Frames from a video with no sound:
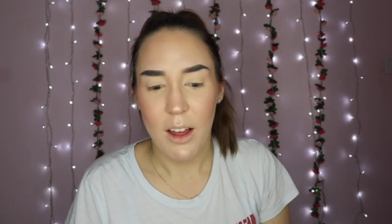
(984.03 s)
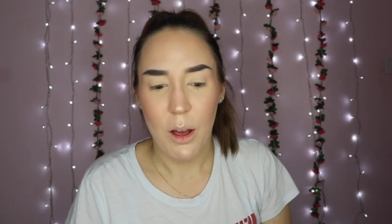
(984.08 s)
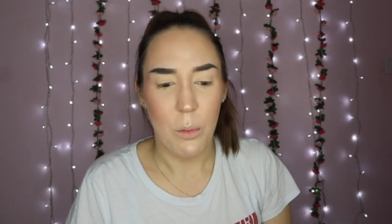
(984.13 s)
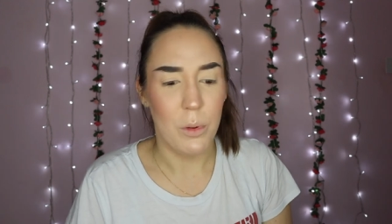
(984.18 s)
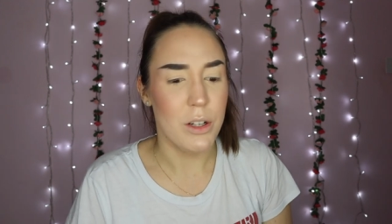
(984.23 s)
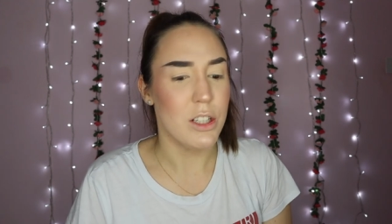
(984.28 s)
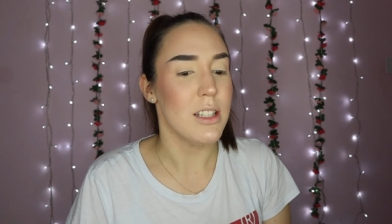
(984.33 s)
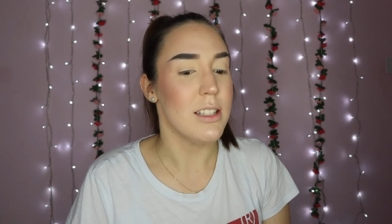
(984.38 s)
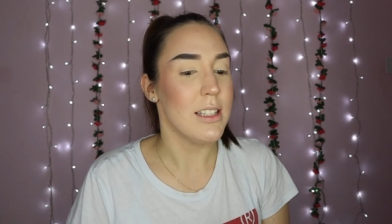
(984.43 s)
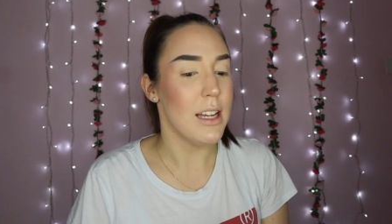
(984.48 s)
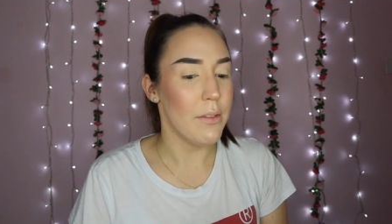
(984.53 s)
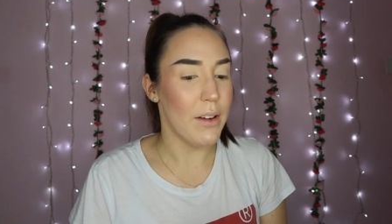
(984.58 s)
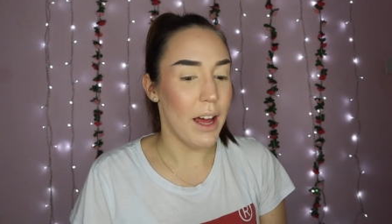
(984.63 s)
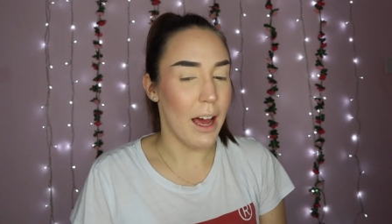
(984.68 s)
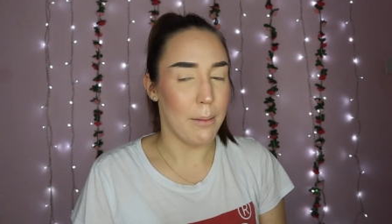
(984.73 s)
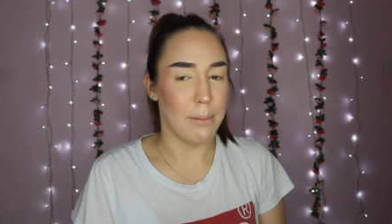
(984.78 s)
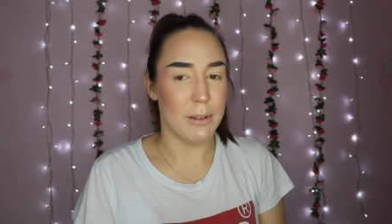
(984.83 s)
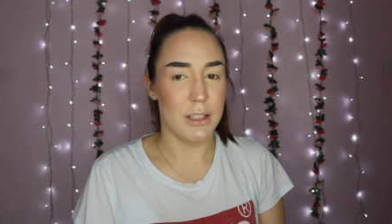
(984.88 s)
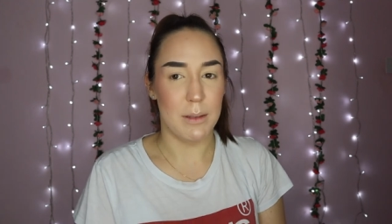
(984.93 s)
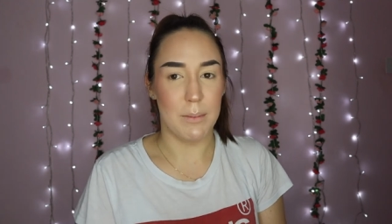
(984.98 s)
which has never
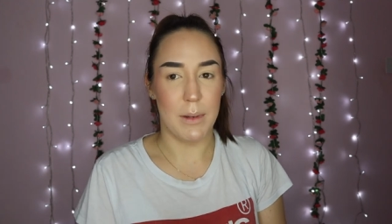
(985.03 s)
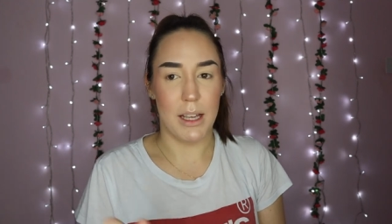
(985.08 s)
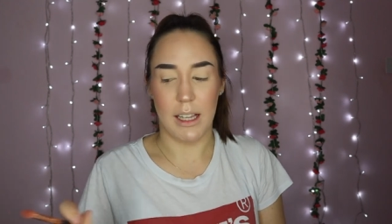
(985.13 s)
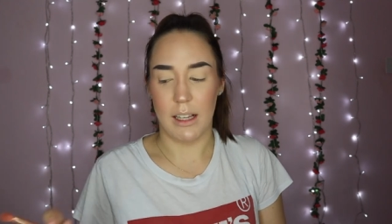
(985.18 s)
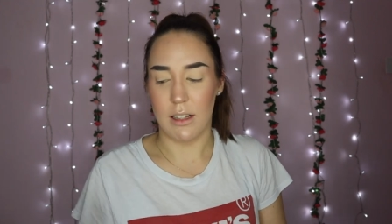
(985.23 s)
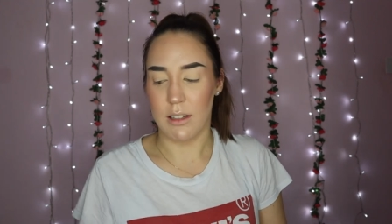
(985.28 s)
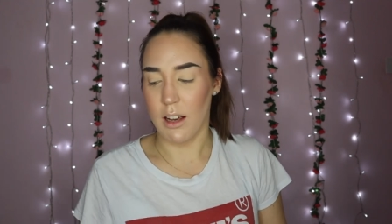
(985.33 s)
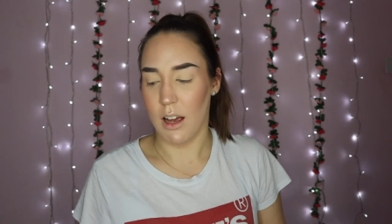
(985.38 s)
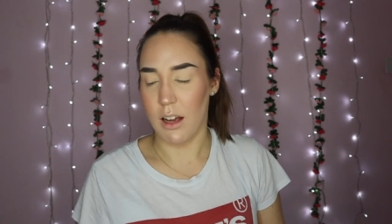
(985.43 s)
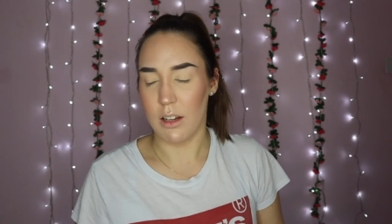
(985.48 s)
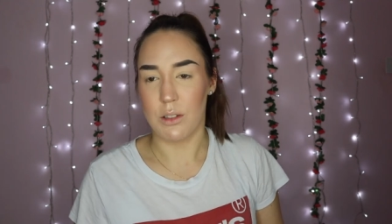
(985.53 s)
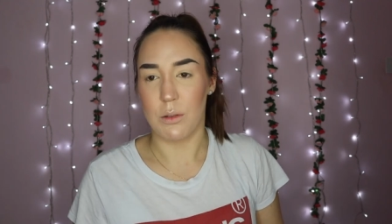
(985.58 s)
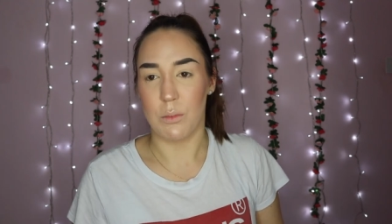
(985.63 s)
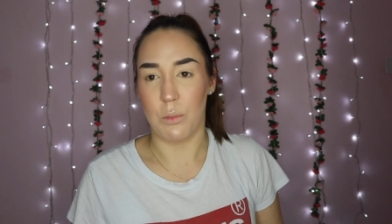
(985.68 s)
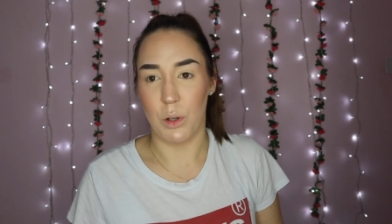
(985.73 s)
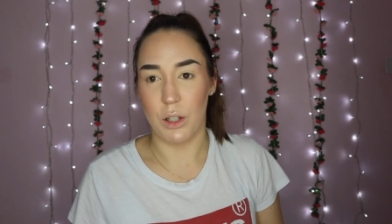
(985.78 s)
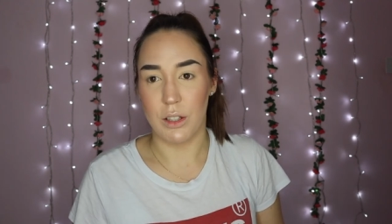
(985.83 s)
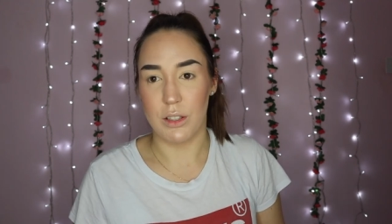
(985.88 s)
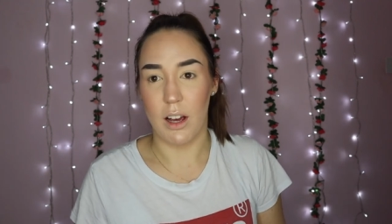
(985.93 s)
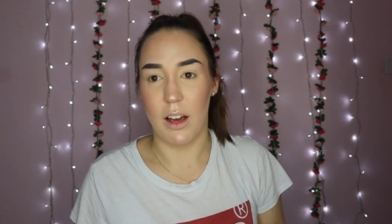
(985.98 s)
happened to me, touch wood.